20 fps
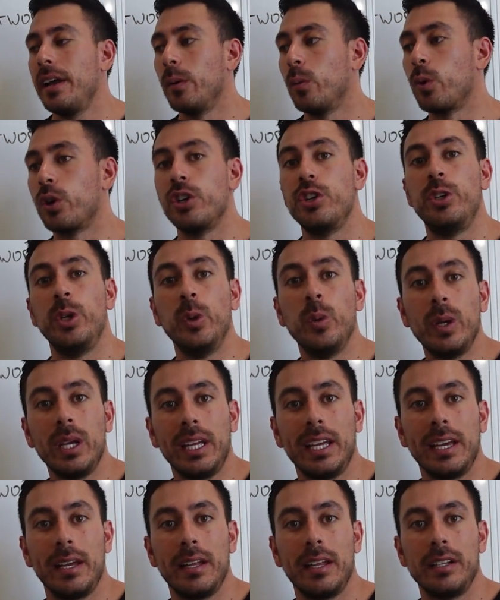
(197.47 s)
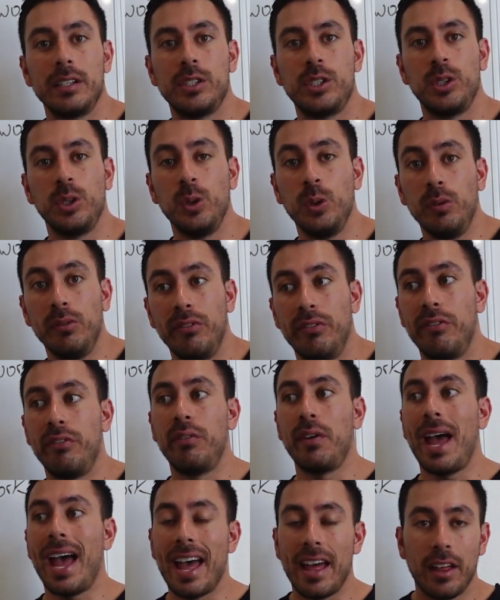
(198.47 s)
We're doing it to
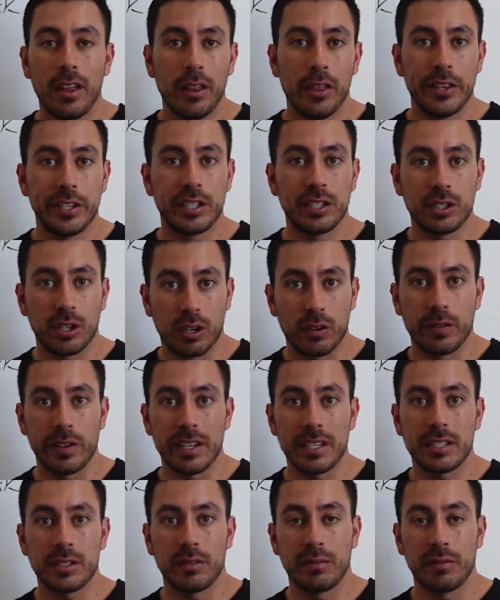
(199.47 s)
vet the service,